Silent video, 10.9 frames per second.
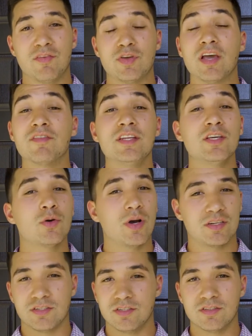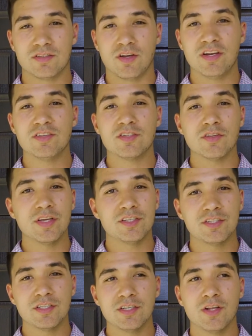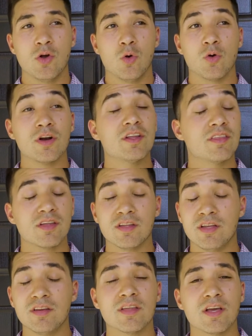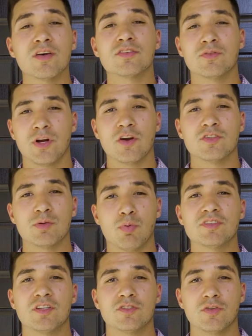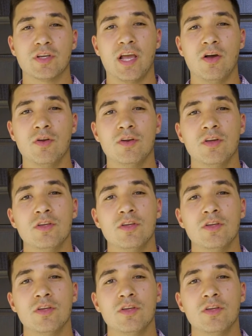If you have any questions on installation or anything else in regards to your PointCentral account,